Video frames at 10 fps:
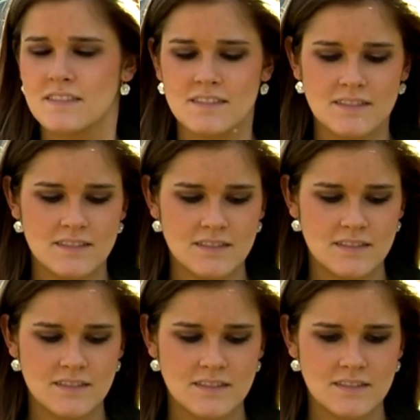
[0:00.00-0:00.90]

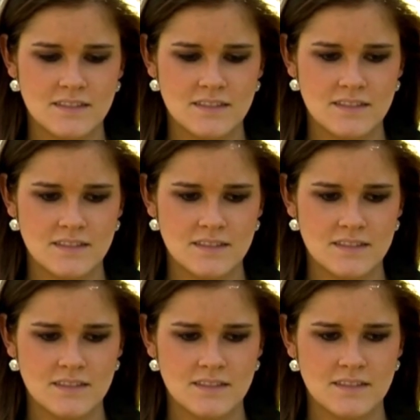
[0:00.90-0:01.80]

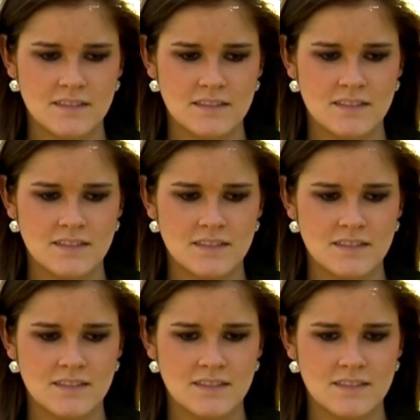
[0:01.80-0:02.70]

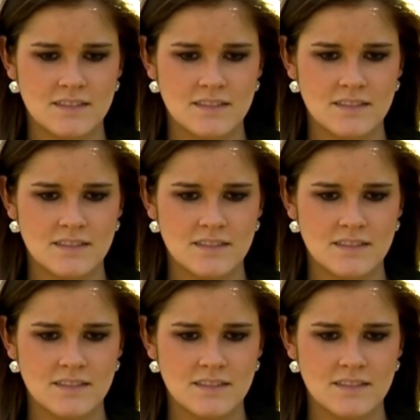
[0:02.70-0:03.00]
This person isn't speaking.